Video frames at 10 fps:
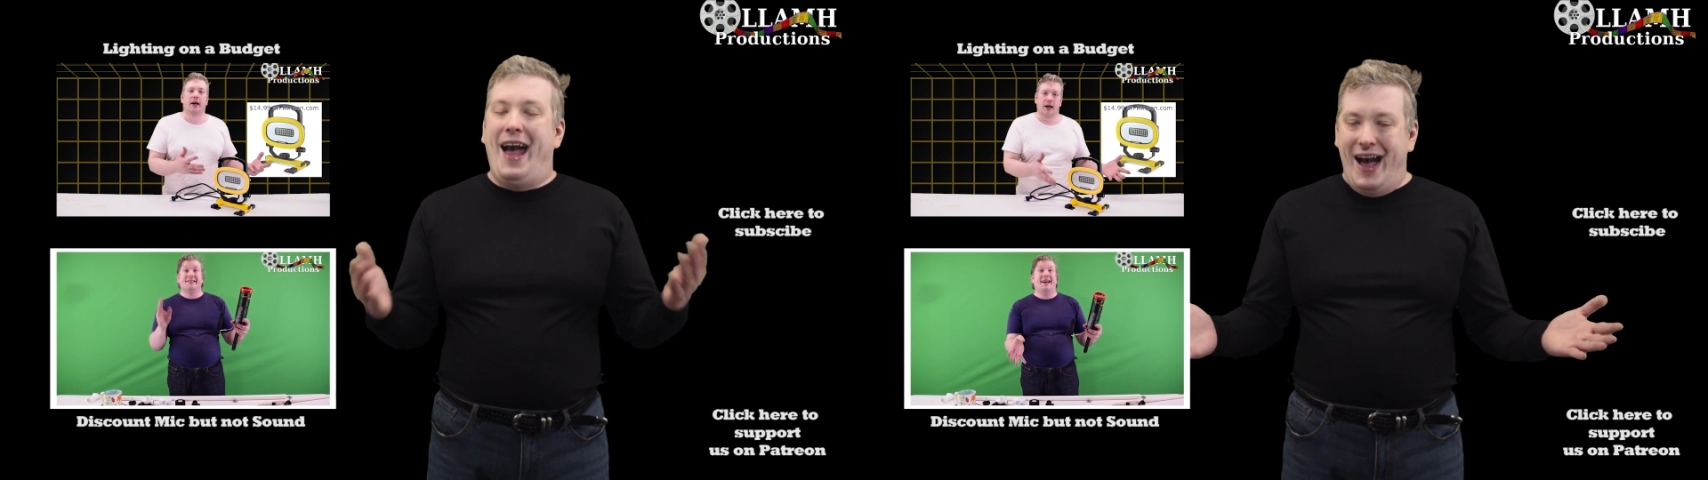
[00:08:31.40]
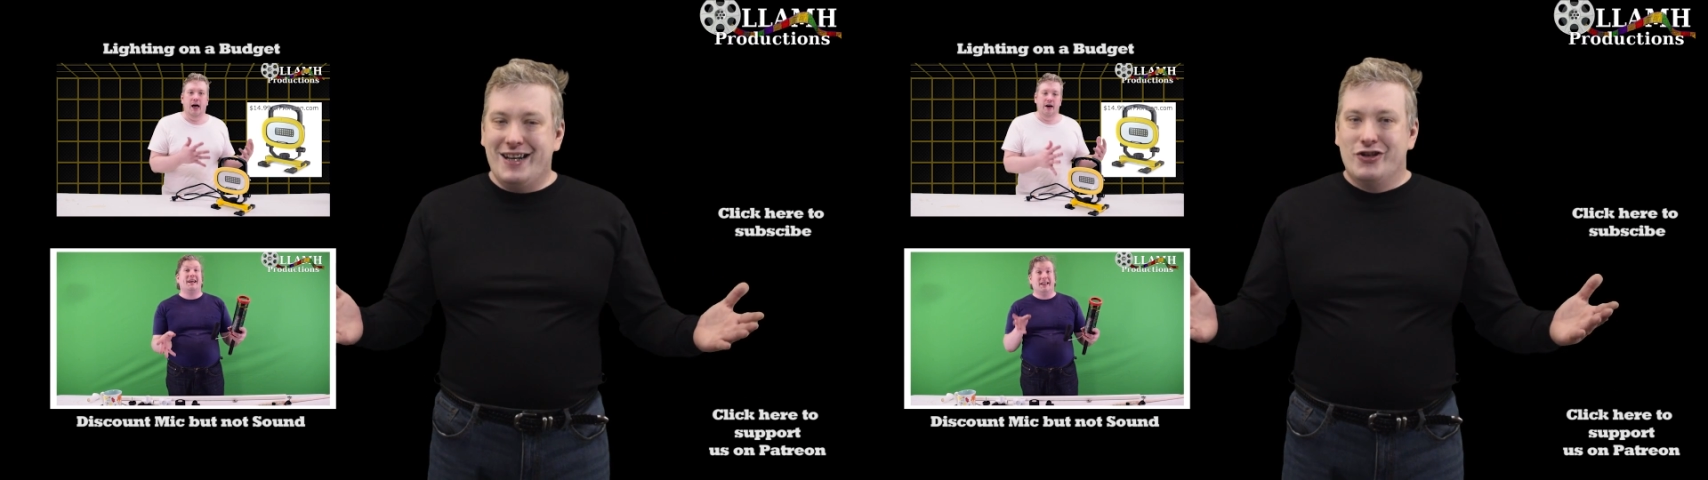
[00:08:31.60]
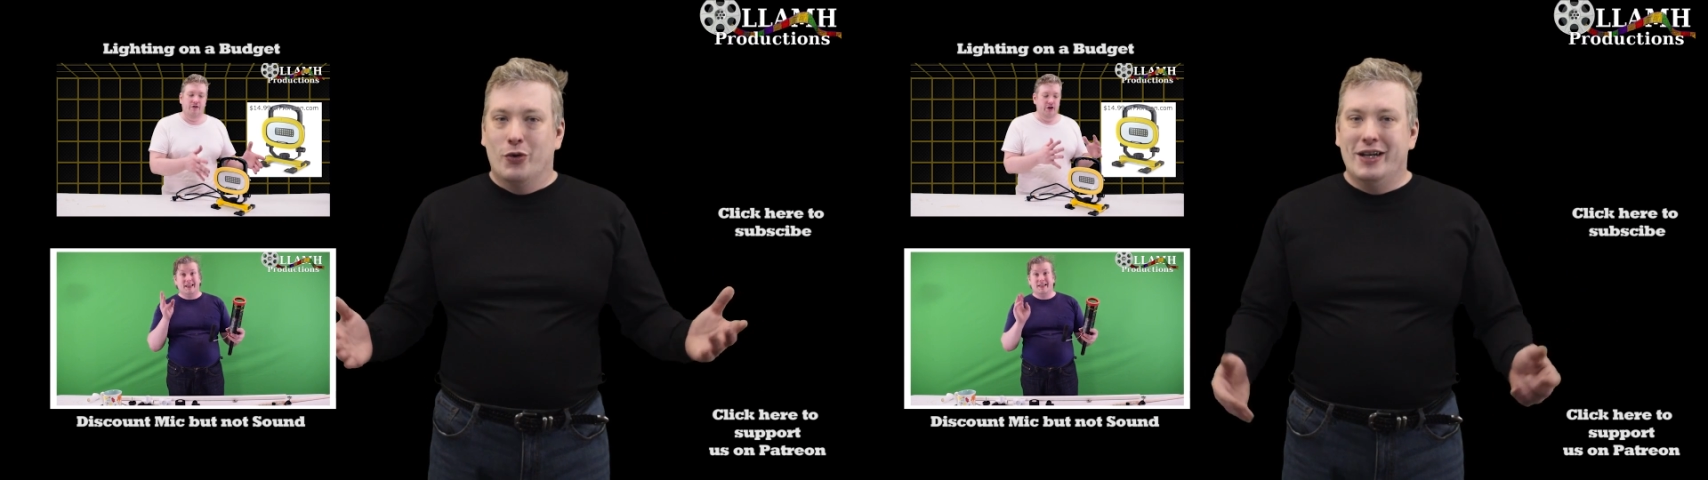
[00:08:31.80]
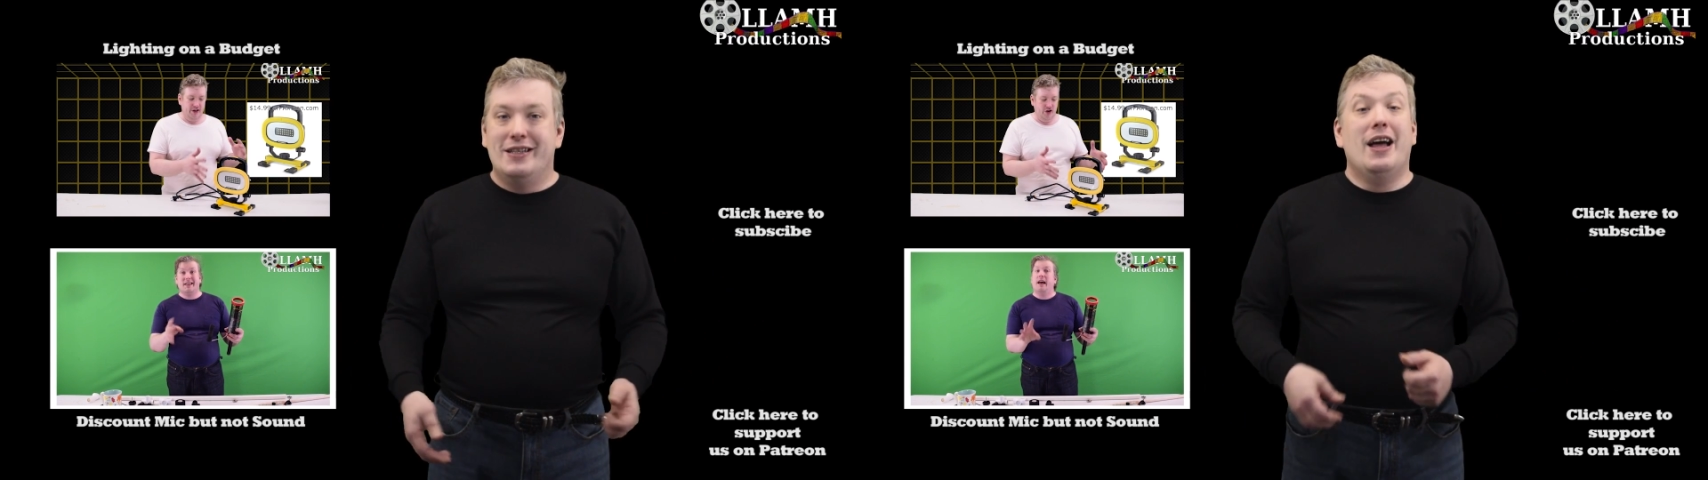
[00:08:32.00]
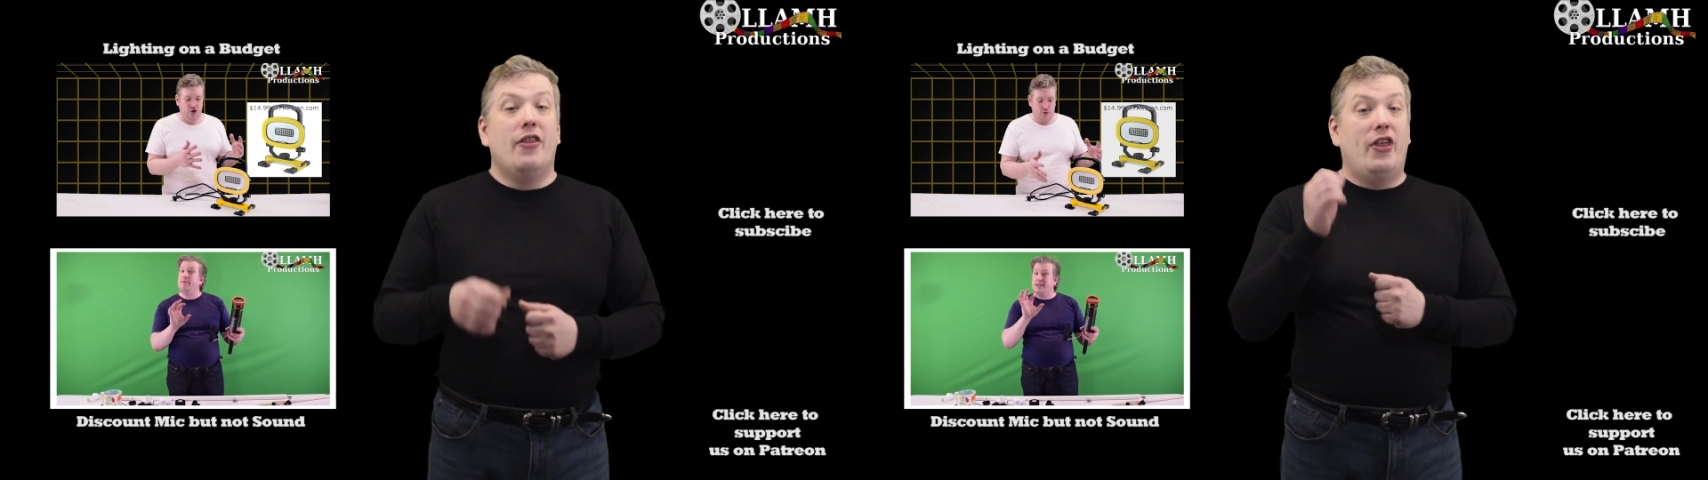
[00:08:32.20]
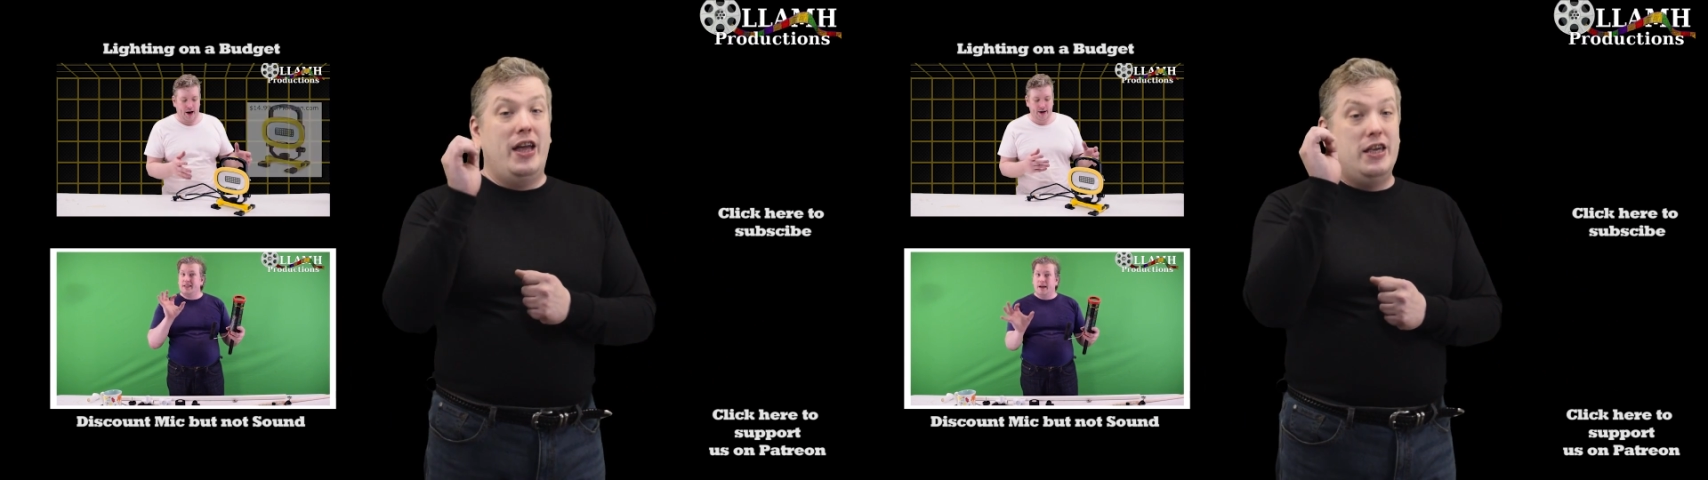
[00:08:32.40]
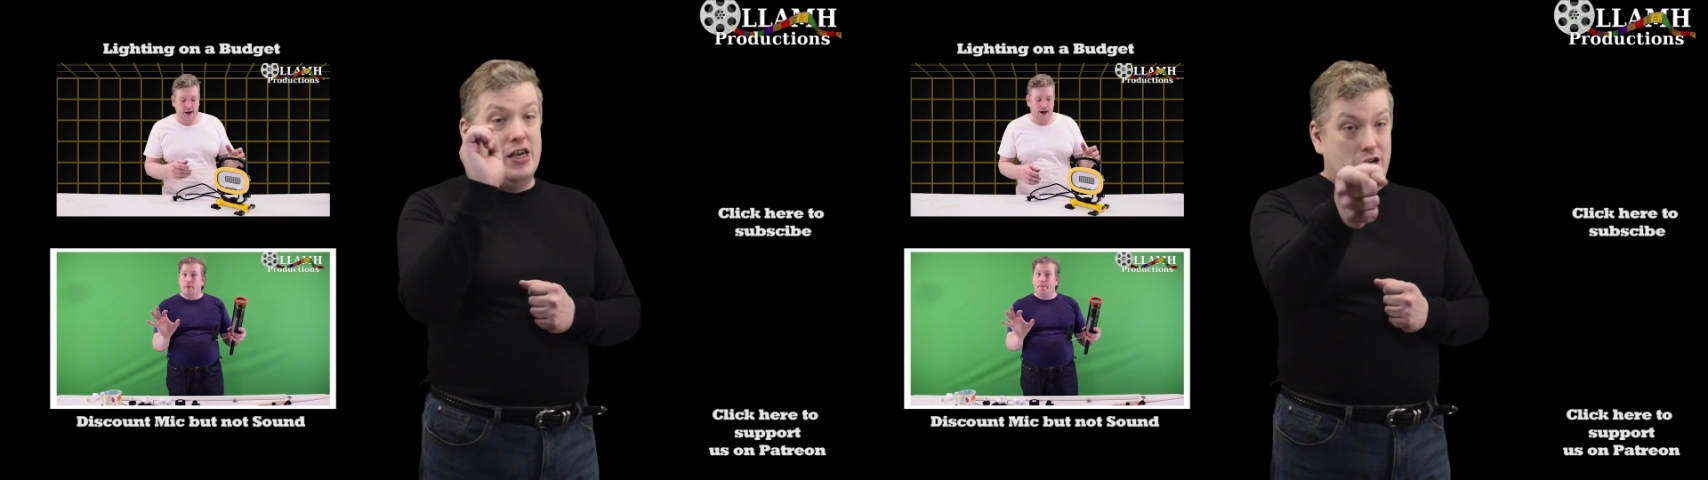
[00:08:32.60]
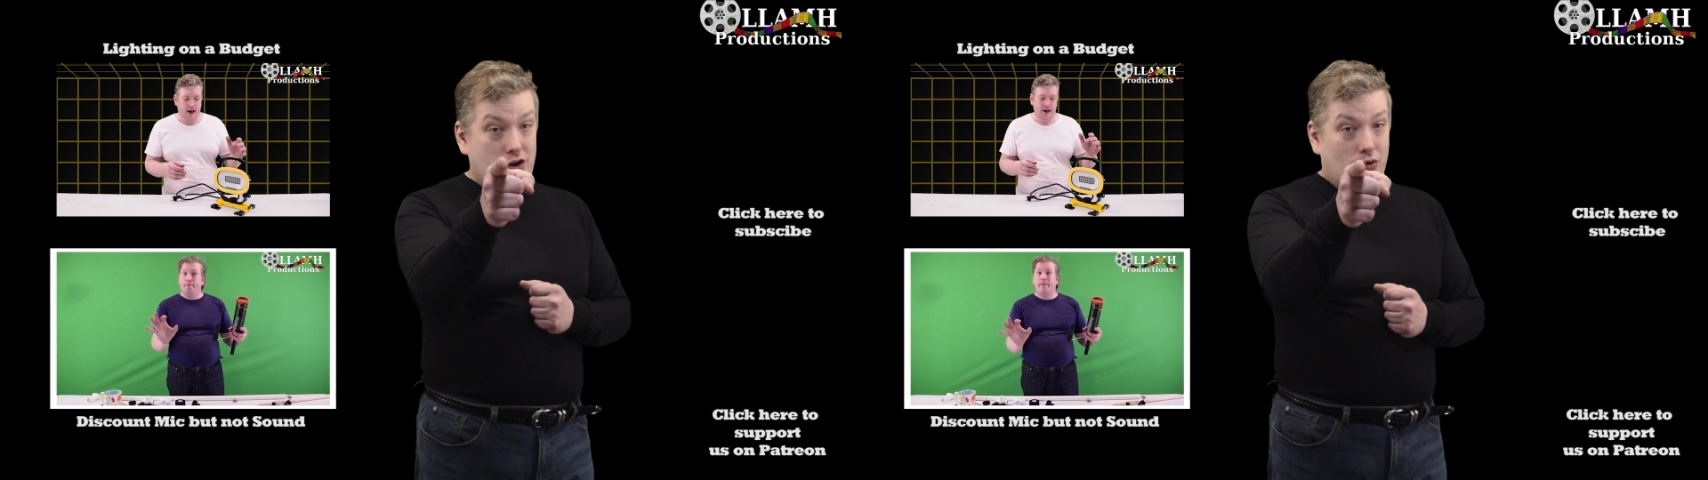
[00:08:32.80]
As always, thank
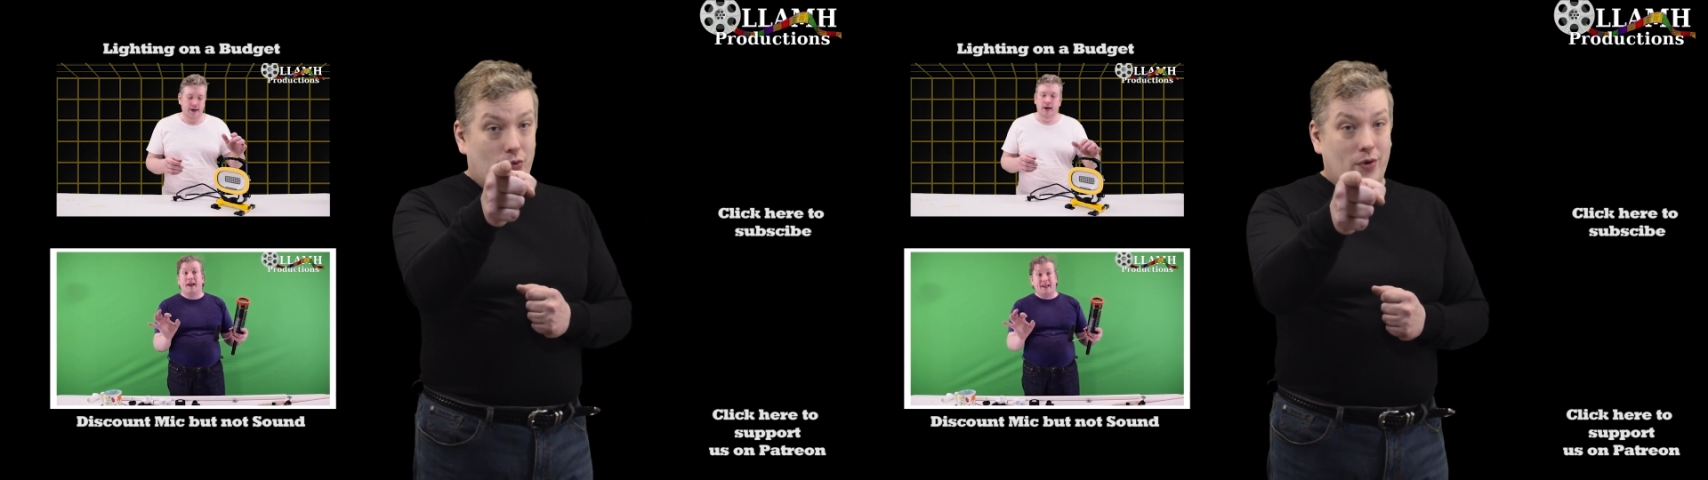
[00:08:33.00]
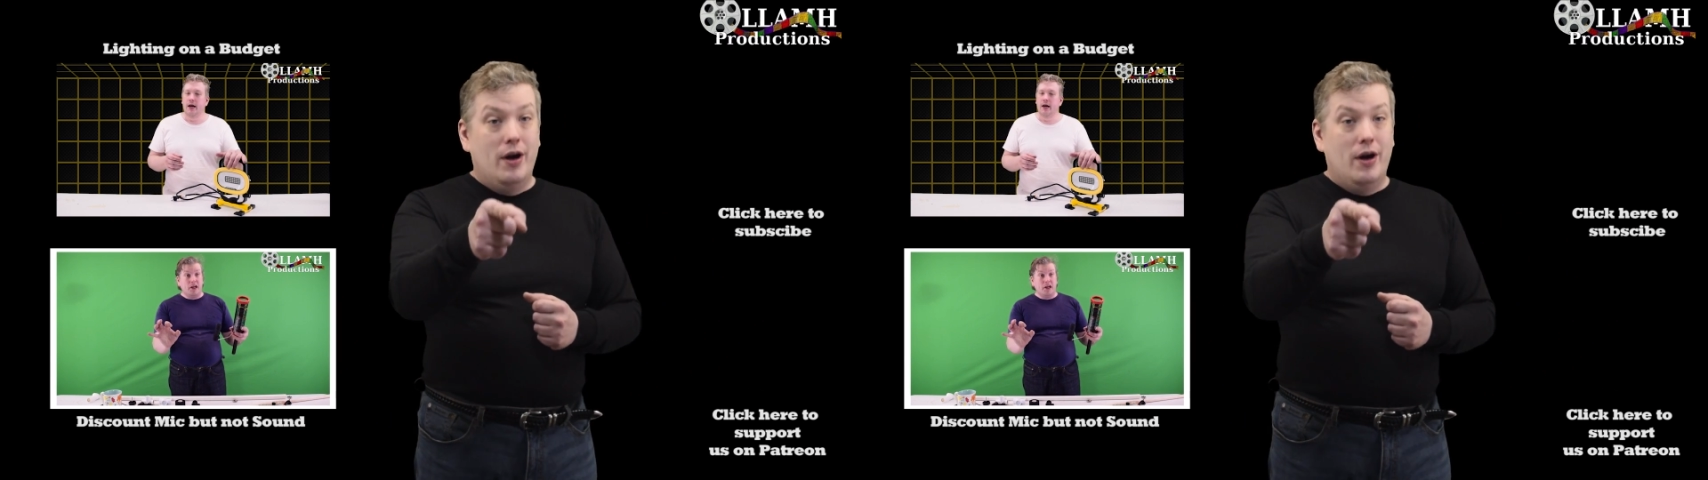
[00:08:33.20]
you